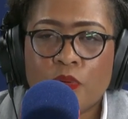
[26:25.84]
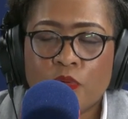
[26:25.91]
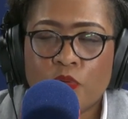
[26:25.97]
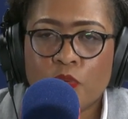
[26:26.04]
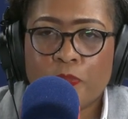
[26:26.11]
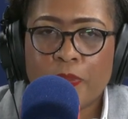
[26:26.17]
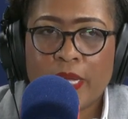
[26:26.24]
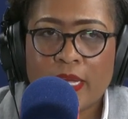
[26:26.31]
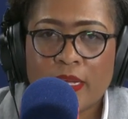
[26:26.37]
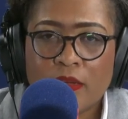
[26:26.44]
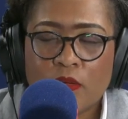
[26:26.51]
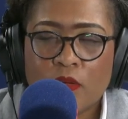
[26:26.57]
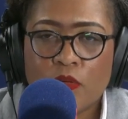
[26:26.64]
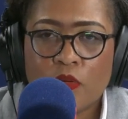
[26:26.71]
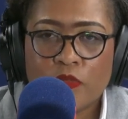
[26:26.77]
you
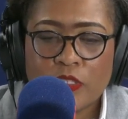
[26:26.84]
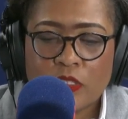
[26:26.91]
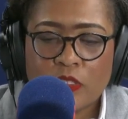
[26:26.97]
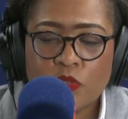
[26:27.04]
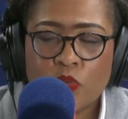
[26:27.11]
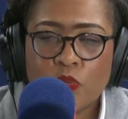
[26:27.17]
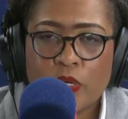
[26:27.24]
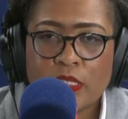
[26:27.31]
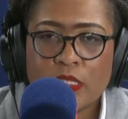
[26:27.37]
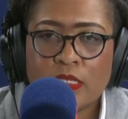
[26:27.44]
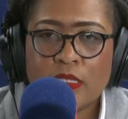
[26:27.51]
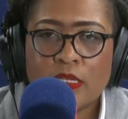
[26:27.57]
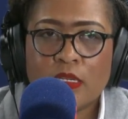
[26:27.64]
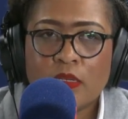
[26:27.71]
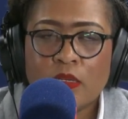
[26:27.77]
pay obviously
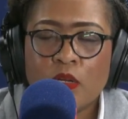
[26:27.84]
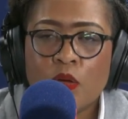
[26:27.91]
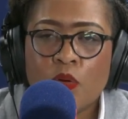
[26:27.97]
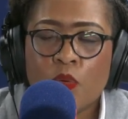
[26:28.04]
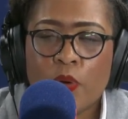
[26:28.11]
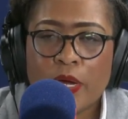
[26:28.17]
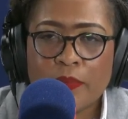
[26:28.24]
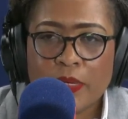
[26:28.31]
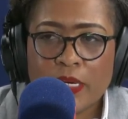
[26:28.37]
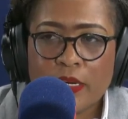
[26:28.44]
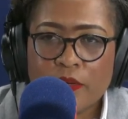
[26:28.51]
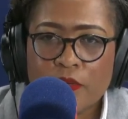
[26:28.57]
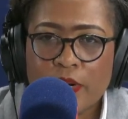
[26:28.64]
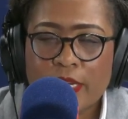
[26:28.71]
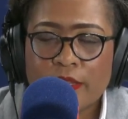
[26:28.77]
towards the 1
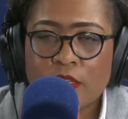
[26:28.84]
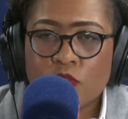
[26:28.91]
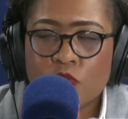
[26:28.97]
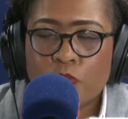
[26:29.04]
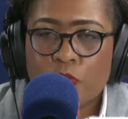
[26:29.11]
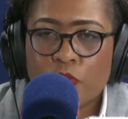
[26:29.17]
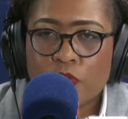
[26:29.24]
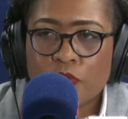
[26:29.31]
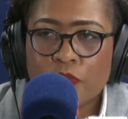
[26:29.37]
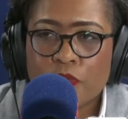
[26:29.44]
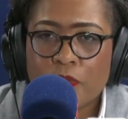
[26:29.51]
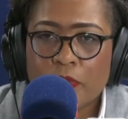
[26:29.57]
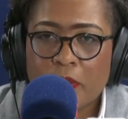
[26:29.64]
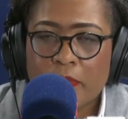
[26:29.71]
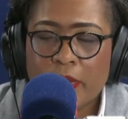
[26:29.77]
million rand that you borrowed
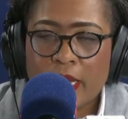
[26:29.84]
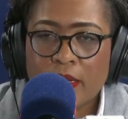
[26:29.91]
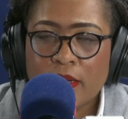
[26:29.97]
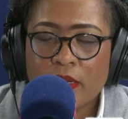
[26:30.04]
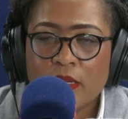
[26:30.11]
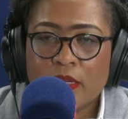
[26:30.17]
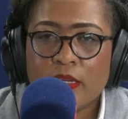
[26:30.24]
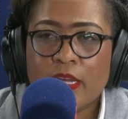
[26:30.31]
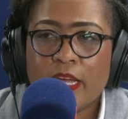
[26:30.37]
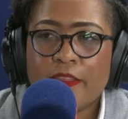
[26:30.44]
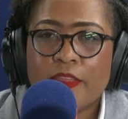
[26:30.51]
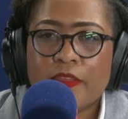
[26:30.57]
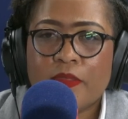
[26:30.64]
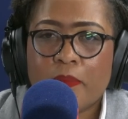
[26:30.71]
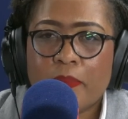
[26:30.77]
from the bank,
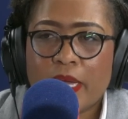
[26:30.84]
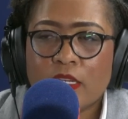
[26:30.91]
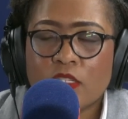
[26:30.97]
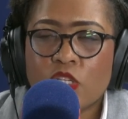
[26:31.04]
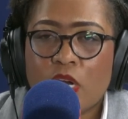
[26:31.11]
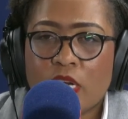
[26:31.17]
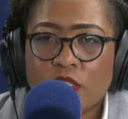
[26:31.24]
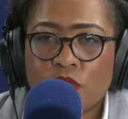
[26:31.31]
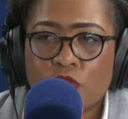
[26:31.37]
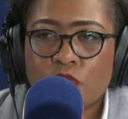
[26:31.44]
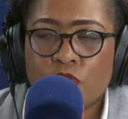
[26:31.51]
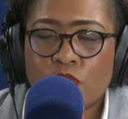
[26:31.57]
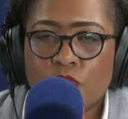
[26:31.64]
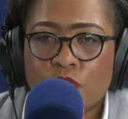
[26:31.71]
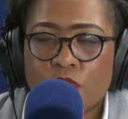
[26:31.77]
and then the bank
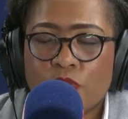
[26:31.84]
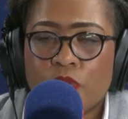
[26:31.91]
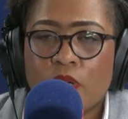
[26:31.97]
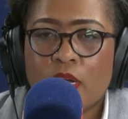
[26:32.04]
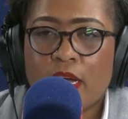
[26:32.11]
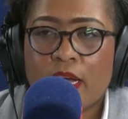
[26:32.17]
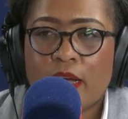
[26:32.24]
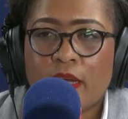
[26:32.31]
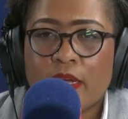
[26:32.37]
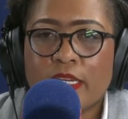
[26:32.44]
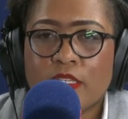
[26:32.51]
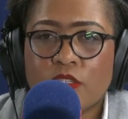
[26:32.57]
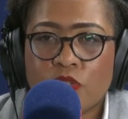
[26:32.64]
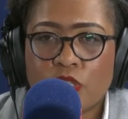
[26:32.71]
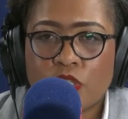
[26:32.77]
charges you
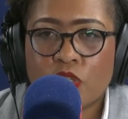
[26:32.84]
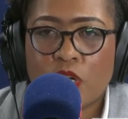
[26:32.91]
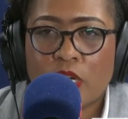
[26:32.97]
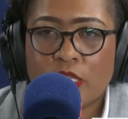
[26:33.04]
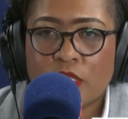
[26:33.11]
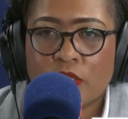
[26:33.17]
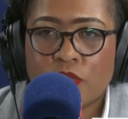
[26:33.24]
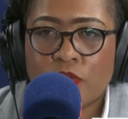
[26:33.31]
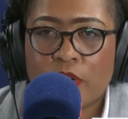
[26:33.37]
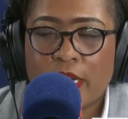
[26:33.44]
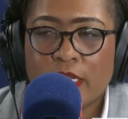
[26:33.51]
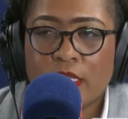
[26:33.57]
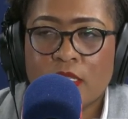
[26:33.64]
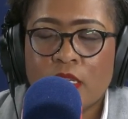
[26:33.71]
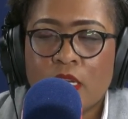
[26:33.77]
interest charges,
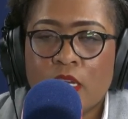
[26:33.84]
right?